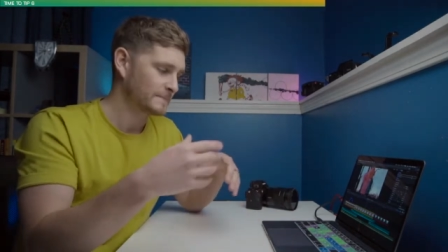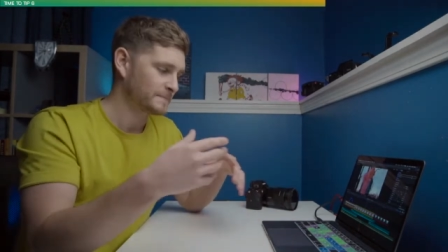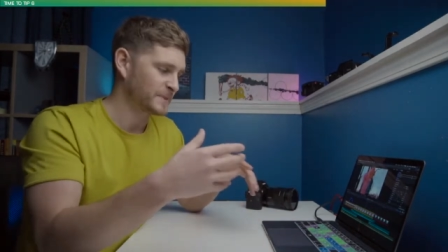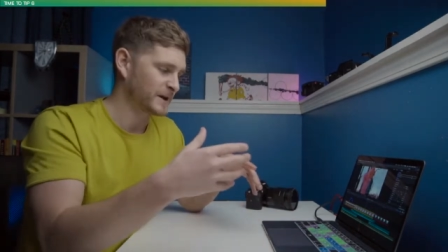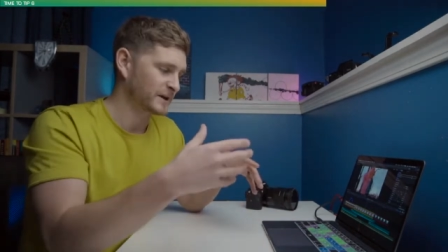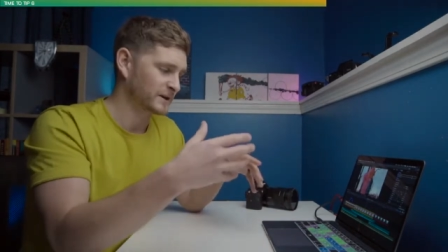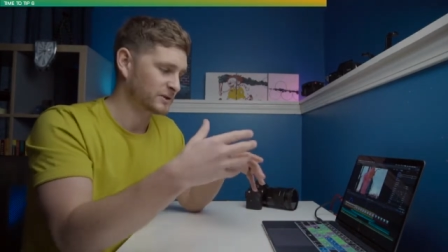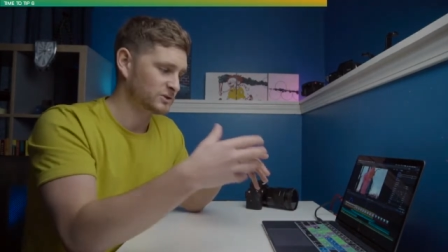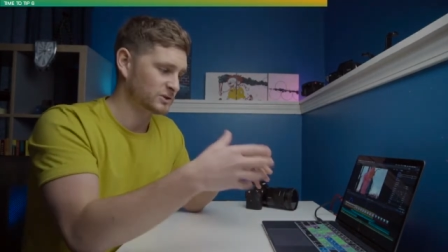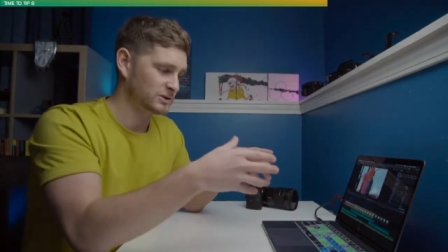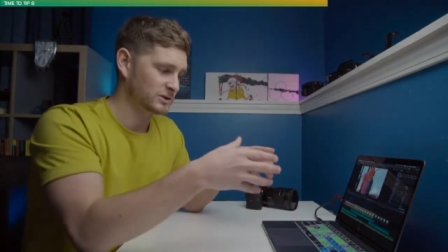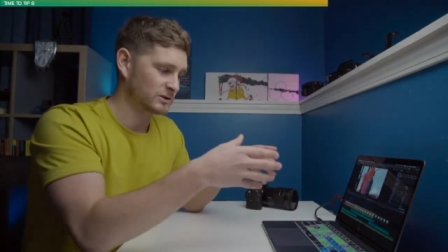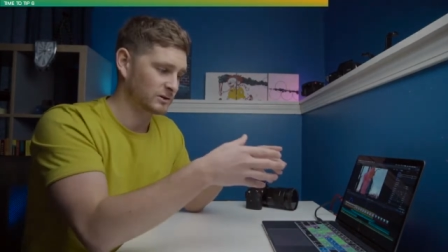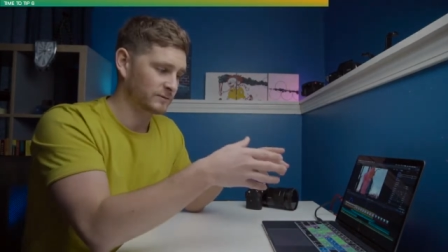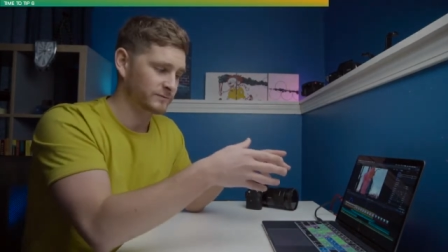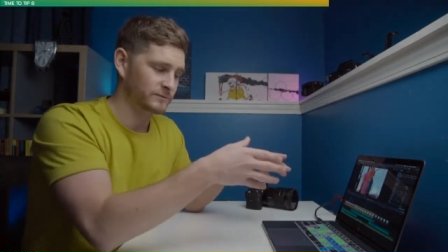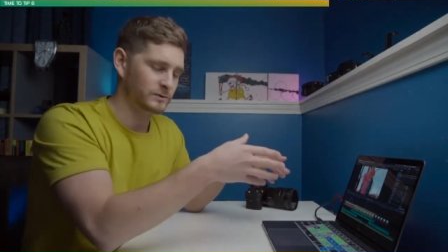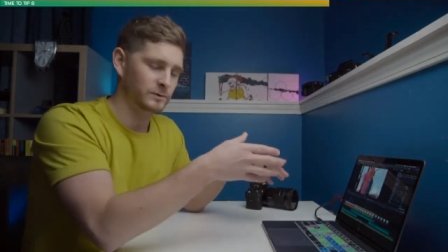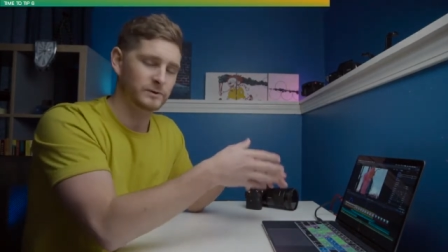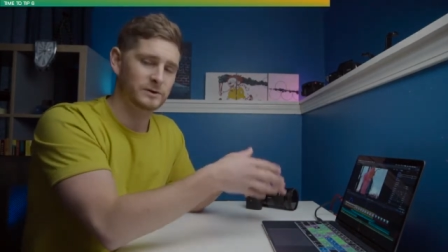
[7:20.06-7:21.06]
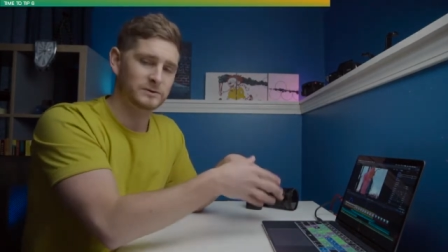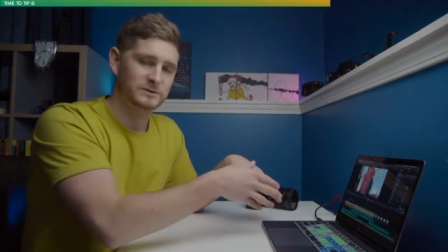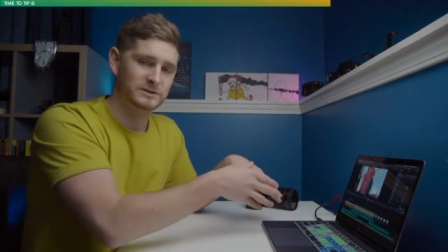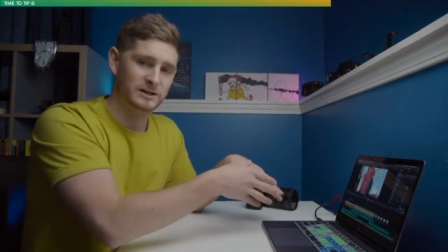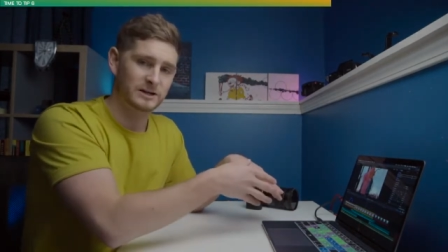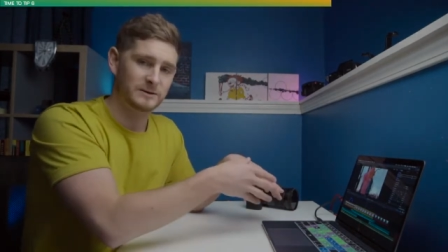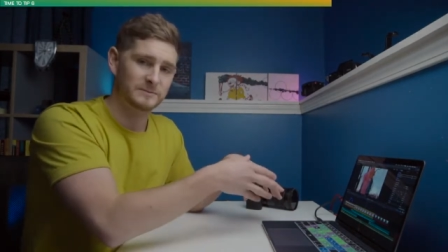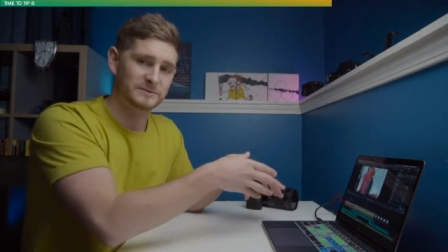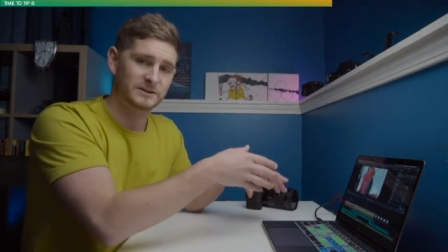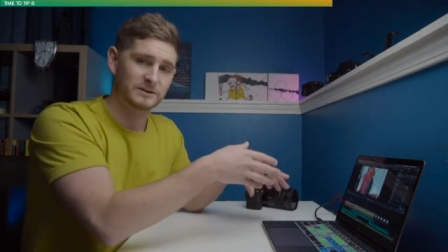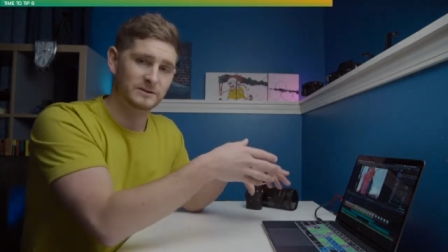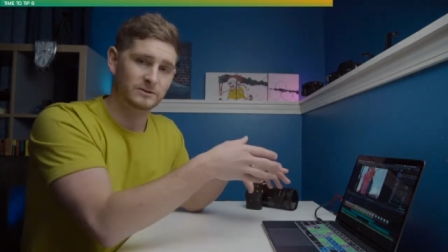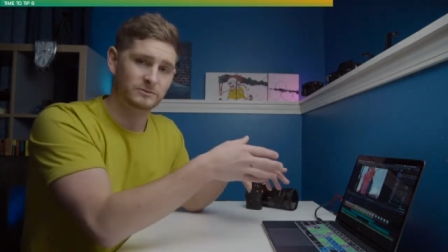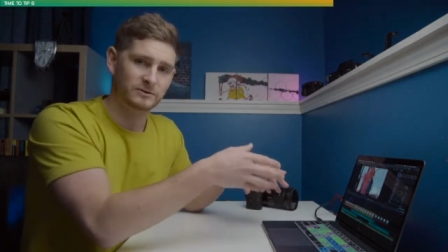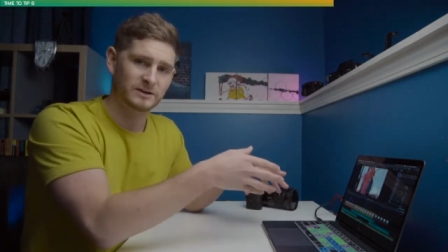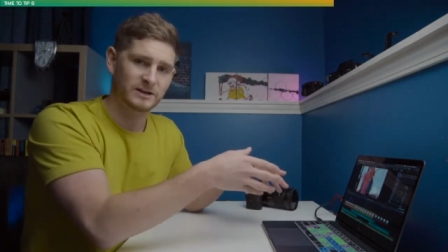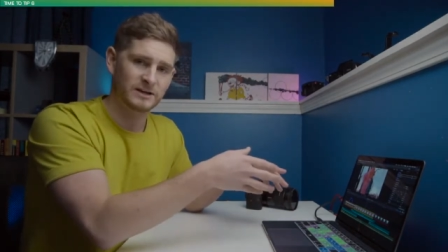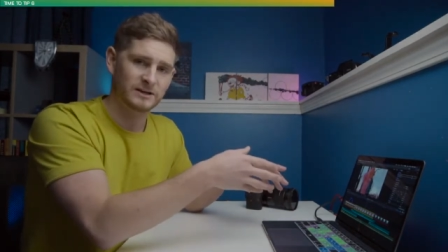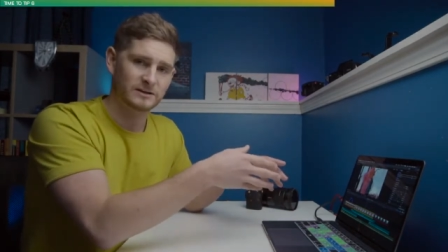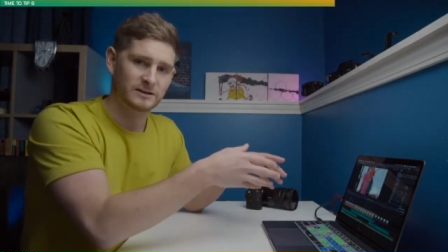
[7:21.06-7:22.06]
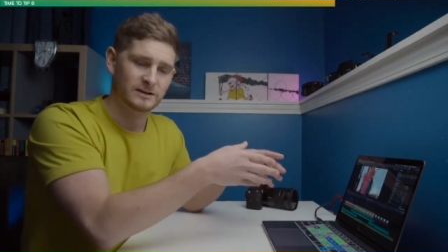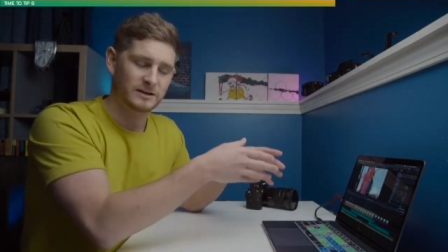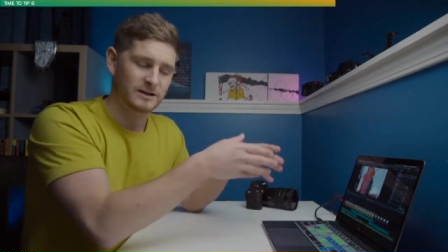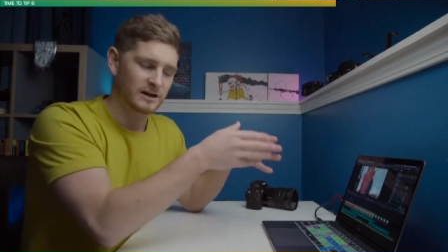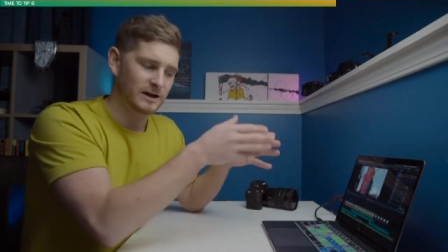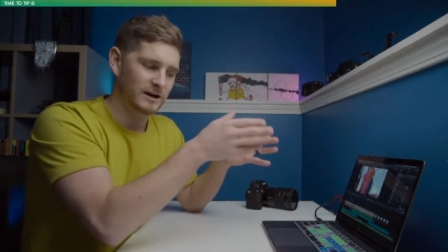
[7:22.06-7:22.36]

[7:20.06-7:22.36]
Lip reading: I can just look for all those clips in green